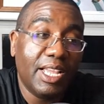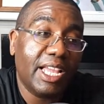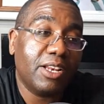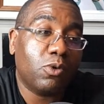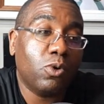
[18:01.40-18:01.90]

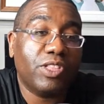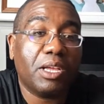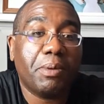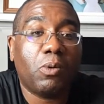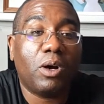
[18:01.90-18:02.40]
and the cool thing
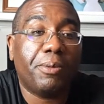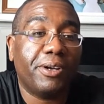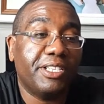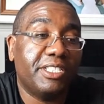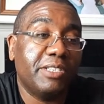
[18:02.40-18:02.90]
about
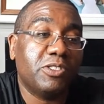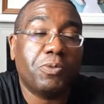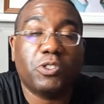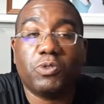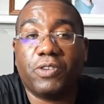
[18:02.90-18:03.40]
Walmart is it was
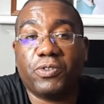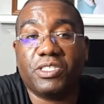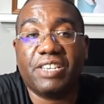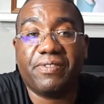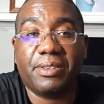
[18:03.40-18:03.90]
open 24
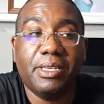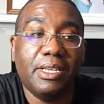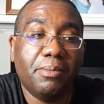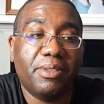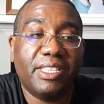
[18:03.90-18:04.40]
7.
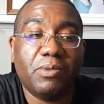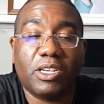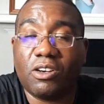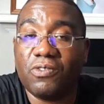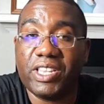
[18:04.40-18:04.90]
But then when
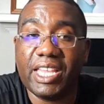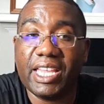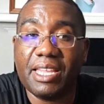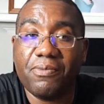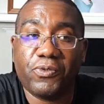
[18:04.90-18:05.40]
COVID
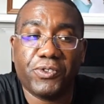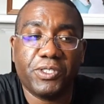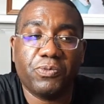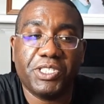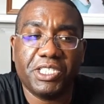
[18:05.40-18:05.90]
came, for some
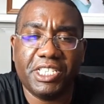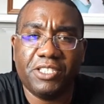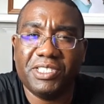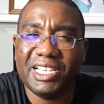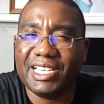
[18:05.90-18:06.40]
reason, they
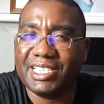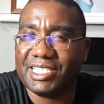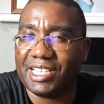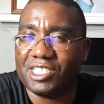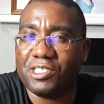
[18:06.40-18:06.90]
used that as an
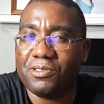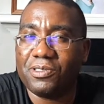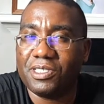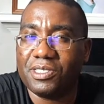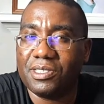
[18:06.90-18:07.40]

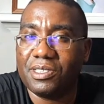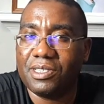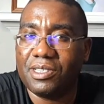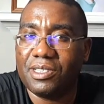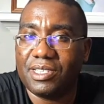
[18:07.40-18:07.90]
excuse
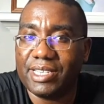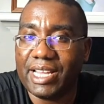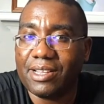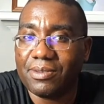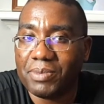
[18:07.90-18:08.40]
to
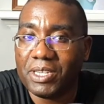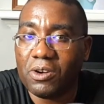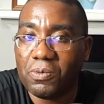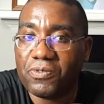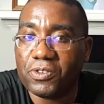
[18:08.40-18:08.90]
not be
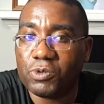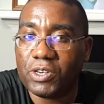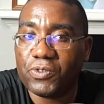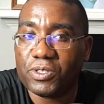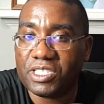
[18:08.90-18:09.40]
open for
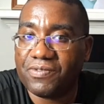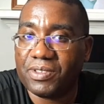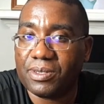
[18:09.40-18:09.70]
24 7.